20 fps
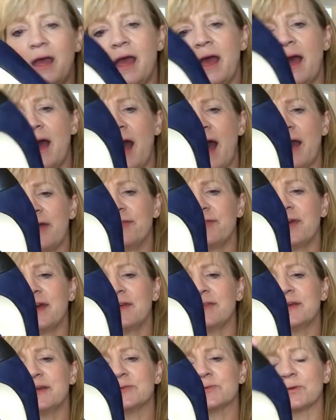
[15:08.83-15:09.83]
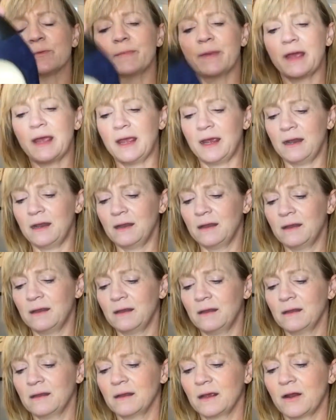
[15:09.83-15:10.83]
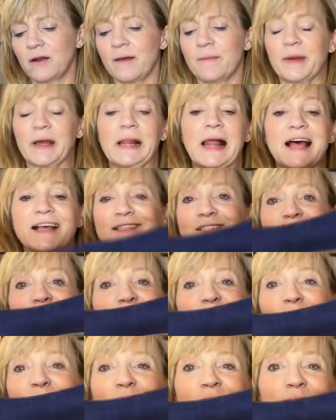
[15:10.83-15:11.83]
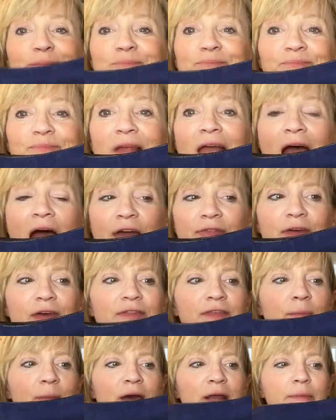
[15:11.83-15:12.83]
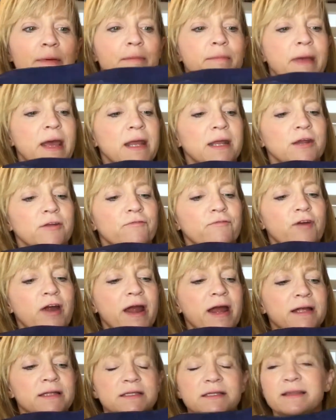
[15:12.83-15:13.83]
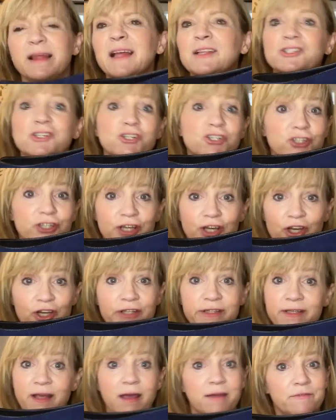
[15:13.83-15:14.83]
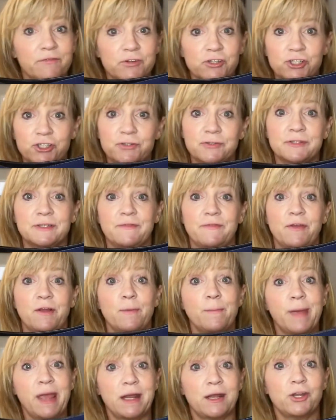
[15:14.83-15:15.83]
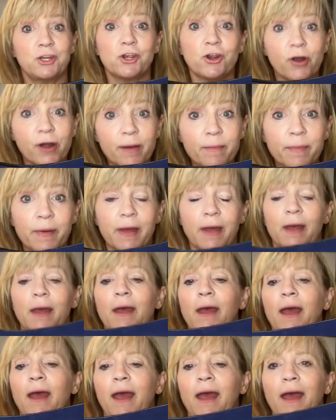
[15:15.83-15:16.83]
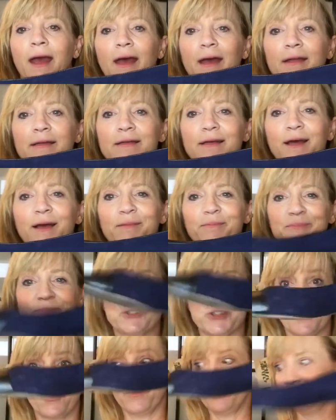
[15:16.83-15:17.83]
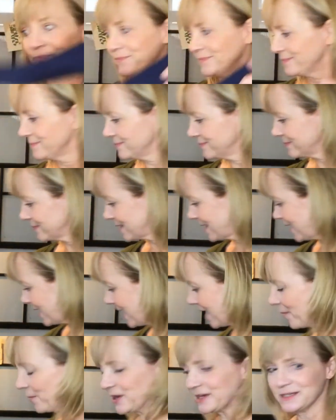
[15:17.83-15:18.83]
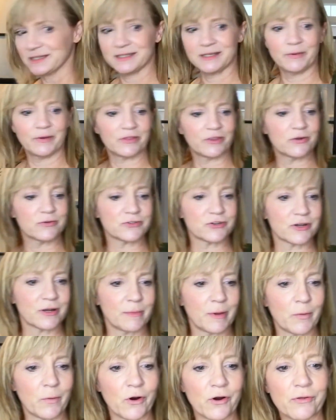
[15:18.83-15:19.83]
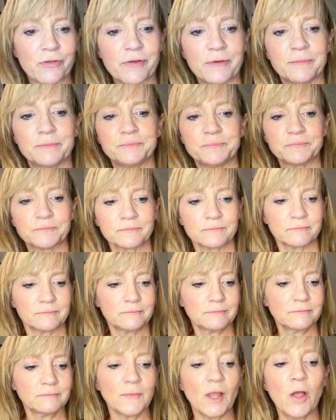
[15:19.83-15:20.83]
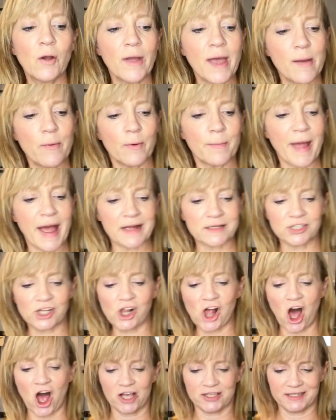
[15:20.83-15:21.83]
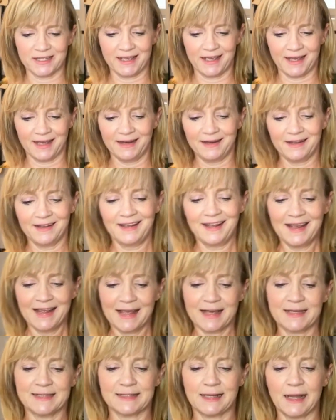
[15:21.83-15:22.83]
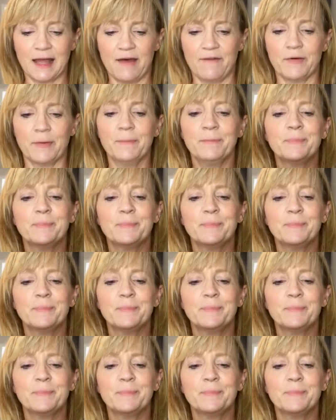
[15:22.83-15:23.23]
I think these were made, I don't have my glasses on, but I think they might have been made in France. That's usually a good sign for shoes if they're made in Europe. And so can't wait to see what those are going to be worth. Okay, we're back to clogs again because I love them.